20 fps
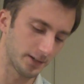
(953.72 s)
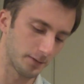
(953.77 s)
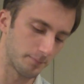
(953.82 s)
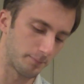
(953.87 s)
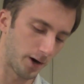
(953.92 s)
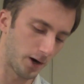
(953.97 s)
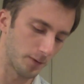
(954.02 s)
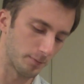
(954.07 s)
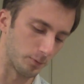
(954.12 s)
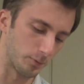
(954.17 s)

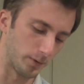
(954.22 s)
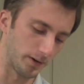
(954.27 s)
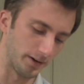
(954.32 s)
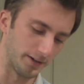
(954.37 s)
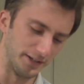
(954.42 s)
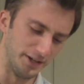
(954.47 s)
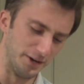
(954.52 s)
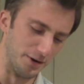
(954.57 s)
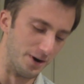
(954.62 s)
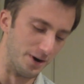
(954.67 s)
Barber. Where are
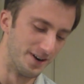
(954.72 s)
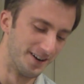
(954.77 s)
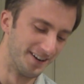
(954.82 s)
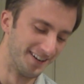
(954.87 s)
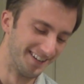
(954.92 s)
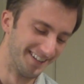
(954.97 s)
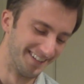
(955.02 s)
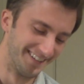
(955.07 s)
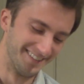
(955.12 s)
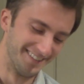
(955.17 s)
you?
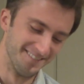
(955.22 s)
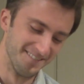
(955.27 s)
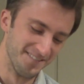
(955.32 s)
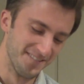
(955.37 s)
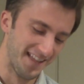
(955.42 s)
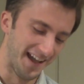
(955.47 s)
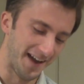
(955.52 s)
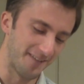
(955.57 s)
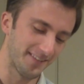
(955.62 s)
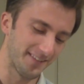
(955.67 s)

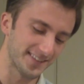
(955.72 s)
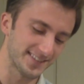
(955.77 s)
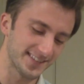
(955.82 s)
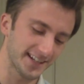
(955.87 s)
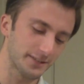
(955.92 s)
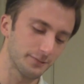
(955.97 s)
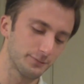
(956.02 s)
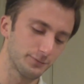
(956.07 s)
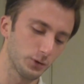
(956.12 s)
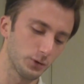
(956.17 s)
I'm on the
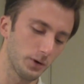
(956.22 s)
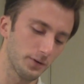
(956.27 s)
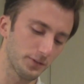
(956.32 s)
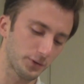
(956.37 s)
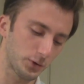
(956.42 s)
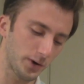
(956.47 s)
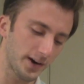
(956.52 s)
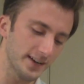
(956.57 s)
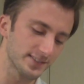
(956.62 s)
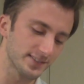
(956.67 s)
second floor of
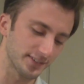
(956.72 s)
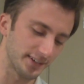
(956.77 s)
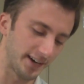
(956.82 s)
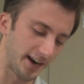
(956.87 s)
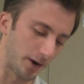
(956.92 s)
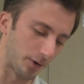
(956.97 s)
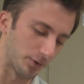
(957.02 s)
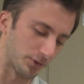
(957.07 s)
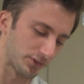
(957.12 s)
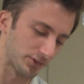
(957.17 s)
the Chrysler
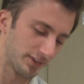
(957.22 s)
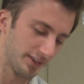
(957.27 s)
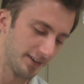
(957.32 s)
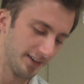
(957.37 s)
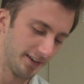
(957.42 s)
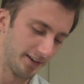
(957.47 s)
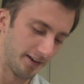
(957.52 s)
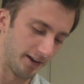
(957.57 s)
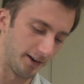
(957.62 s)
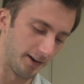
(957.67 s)
House.
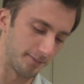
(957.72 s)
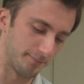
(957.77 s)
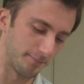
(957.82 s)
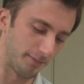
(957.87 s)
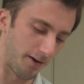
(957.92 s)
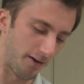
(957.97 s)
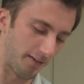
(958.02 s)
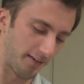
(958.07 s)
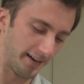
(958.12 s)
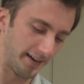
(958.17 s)

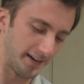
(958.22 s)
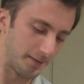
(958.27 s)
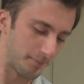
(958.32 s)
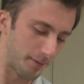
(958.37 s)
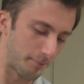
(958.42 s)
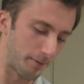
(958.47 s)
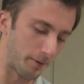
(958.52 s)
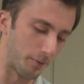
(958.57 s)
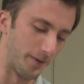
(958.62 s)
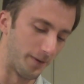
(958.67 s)
Alright, I'm
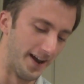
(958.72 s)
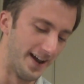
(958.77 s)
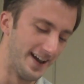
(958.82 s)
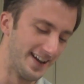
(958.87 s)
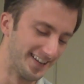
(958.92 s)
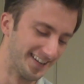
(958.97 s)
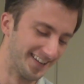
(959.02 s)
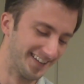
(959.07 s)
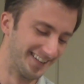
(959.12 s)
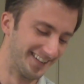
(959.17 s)
on my way.
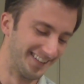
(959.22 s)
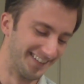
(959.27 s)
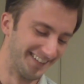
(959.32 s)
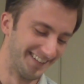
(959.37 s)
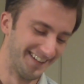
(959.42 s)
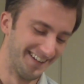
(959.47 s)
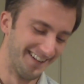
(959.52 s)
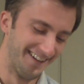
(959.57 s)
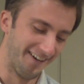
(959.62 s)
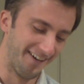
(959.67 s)

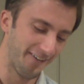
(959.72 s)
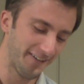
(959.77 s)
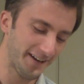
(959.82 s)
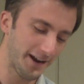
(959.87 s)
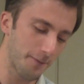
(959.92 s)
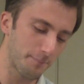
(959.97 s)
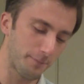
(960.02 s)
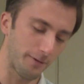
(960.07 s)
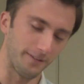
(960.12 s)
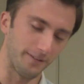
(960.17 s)
Hurry
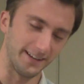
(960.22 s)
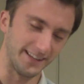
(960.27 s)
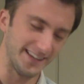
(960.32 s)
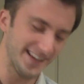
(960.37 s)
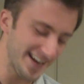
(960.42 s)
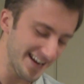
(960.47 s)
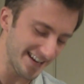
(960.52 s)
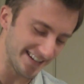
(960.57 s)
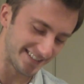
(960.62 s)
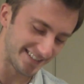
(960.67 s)
up already.
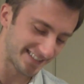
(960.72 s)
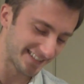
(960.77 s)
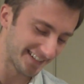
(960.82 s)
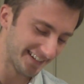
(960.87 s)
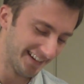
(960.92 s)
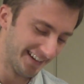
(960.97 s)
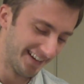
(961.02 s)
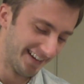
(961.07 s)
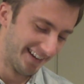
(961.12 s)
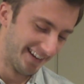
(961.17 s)
Yeesh!
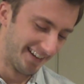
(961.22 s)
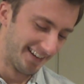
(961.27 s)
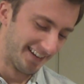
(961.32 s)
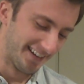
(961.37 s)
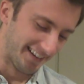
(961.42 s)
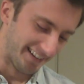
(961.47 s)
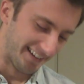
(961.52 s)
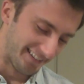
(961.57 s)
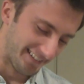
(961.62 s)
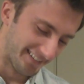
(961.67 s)

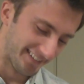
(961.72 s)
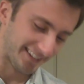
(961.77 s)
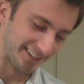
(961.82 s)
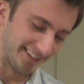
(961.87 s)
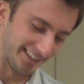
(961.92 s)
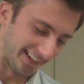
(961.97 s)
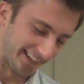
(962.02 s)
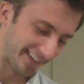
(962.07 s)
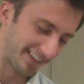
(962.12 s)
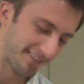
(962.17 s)

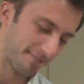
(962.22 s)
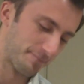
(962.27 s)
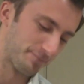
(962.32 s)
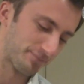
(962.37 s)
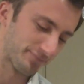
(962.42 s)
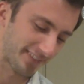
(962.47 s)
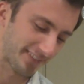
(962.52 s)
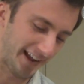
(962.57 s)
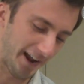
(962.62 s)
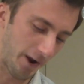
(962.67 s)
Click.
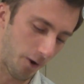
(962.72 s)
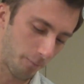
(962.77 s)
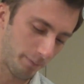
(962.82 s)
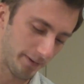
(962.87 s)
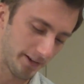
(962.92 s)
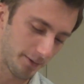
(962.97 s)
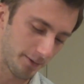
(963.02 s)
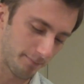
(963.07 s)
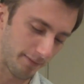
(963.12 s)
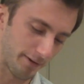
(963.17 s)
I
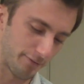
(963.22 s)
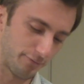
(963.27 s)
opened up my